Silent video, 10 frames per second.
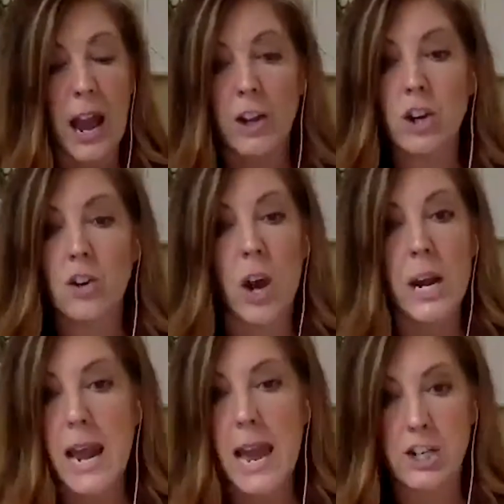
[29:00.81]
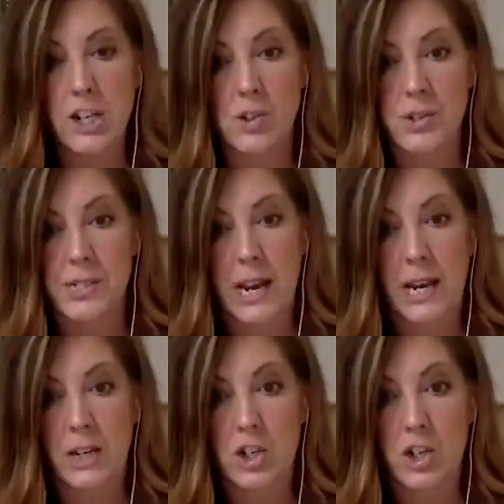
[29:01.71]
you're on a national
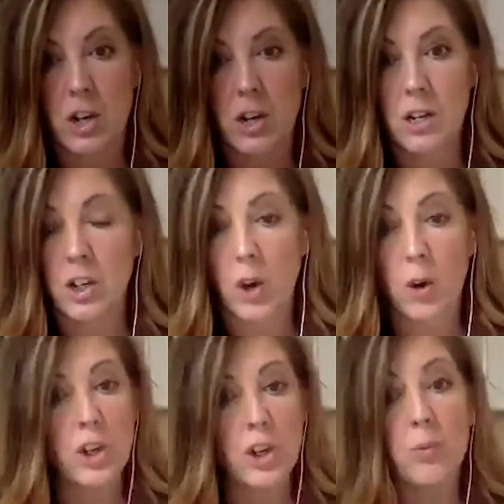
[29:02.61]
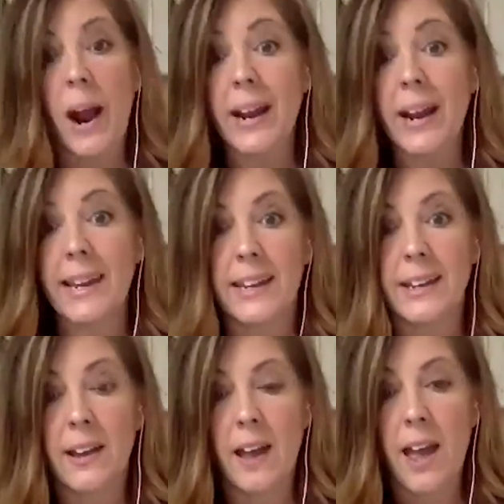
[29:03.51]
stage, you're writing
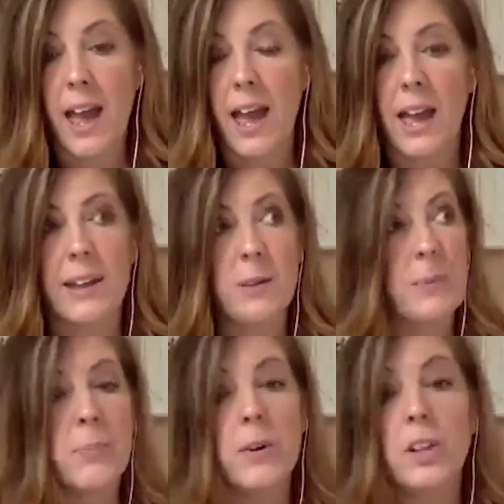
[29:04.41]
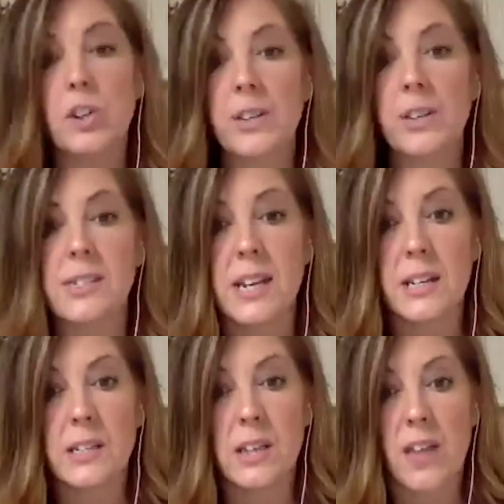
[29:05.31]
and people are listening
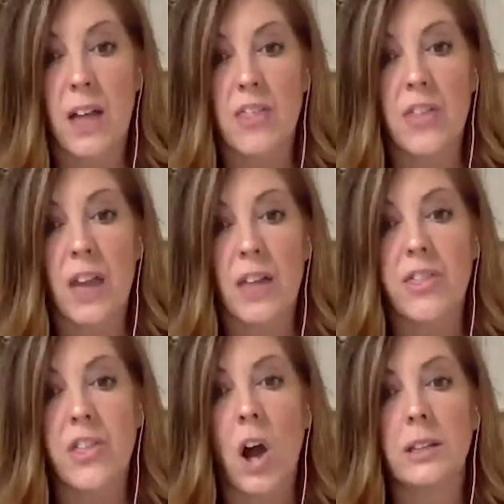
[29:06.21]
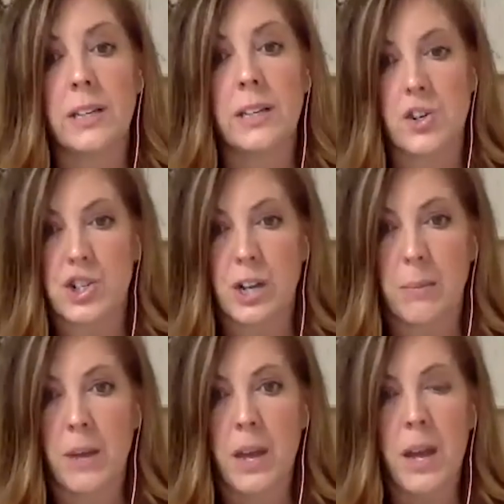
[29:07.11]
to that thought leadership.
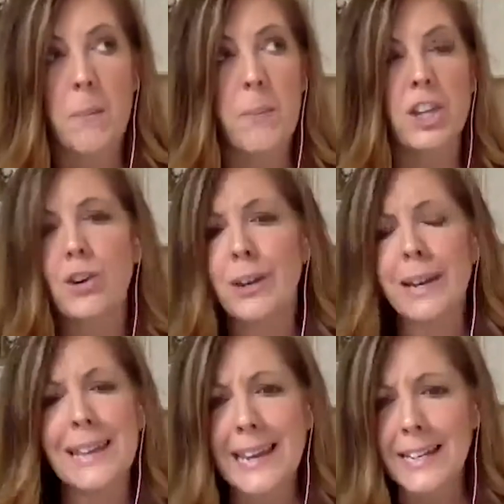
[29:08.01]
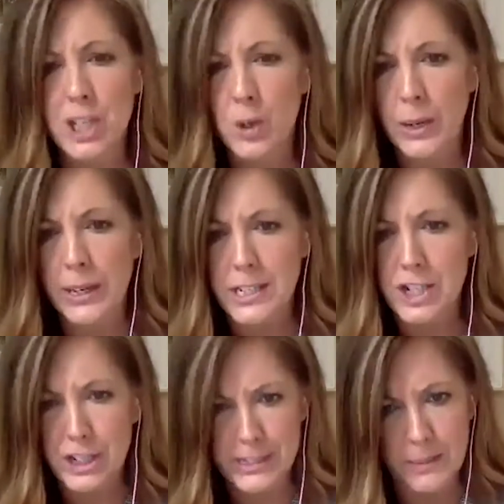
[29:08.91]
But you didn't get into it
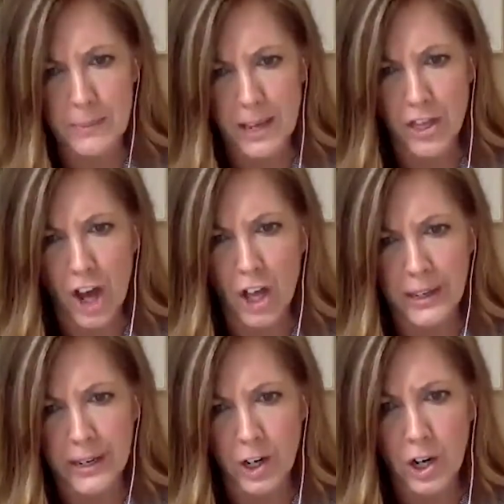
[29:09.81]
just to be a thought leader.